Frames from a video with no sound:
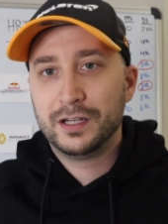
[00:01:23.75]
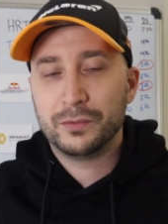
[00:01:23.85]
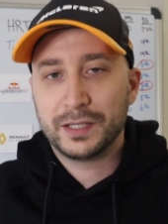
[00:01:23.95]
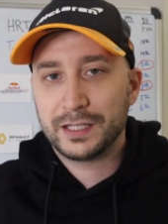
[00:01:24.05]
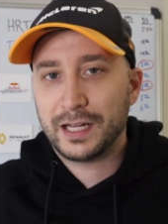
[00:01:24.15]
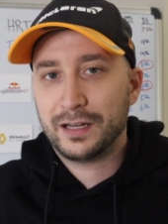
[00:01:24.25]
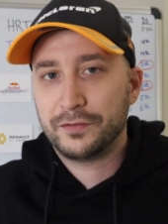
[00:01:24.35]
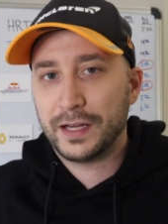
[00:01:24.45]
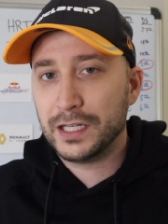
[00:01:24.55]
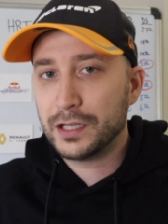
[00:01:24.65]
we can
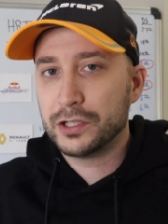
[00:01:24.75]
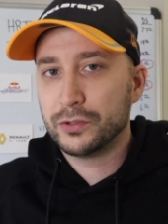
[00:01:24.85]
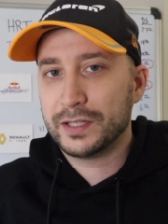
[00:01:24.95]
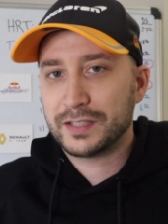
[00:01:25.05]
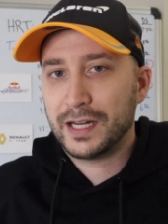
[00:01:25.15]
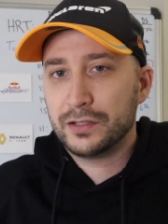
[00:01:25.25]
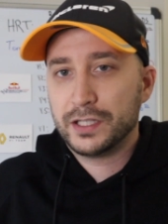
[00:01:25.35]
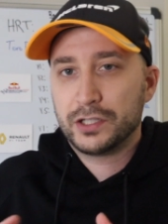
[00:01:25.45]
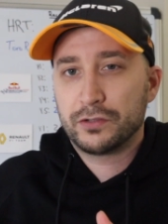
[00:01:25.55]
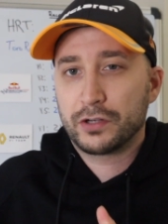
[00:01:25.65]
have any clue as to how
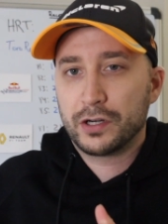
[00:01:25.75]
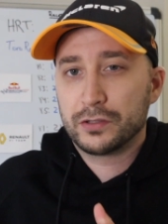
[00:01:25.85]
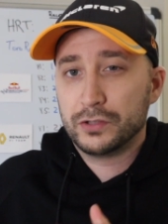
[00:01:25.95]
Daniel Ricciardo